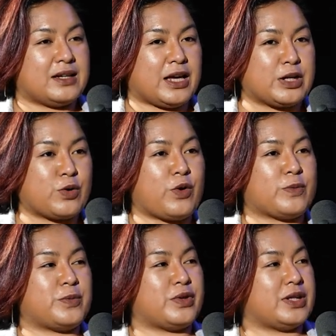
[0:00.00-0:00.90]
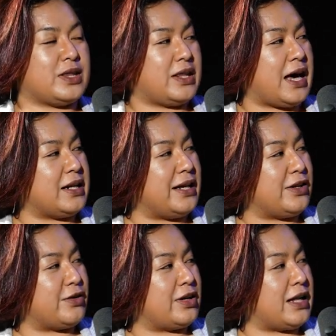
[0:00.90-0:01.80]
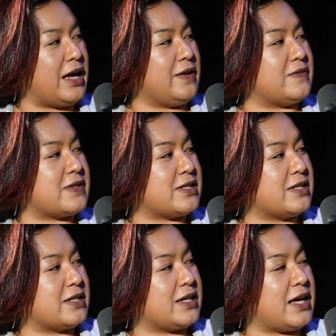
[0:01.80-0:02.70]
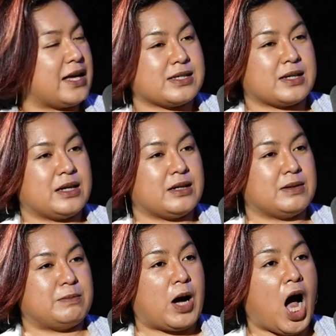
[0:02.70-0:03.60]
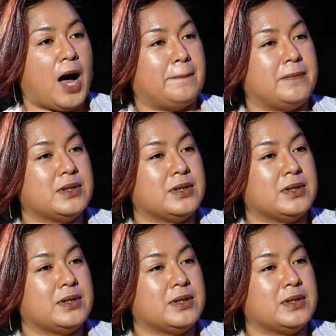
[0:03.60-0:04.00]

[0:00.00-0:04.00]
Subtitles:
incorporate that in your lives as a mom?